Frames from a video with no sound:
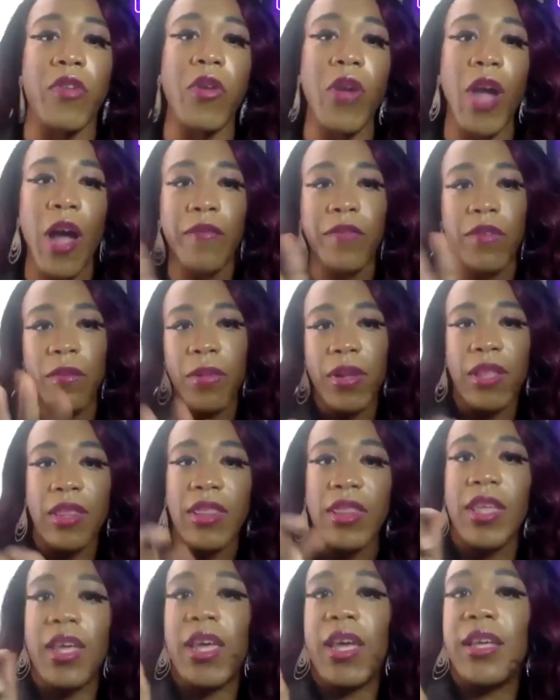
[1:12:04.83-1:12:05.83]
you have to be
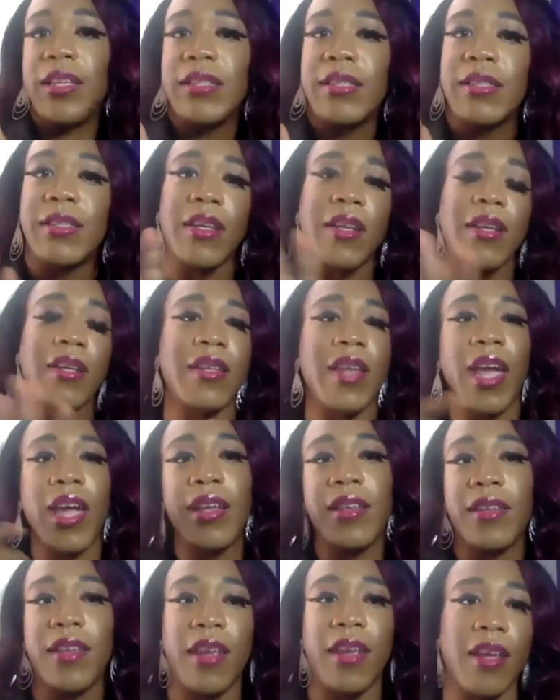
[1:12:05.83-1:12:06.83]
this and
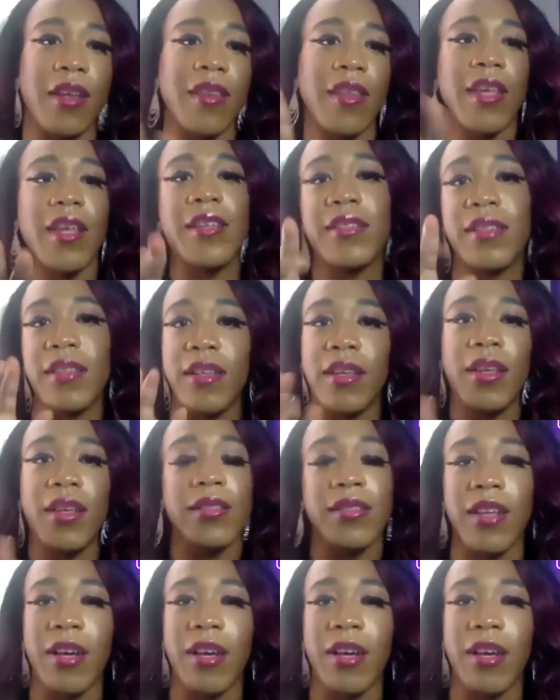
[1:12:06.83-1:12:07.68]
dainty and this and this.